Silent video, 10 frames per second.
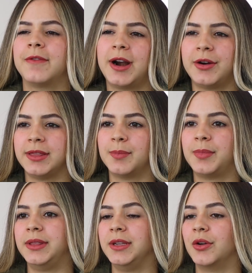vary
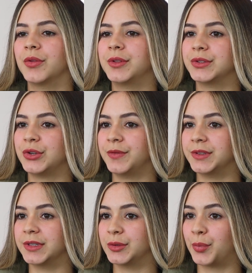depending on the
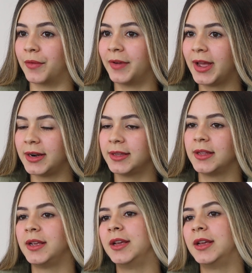services provided,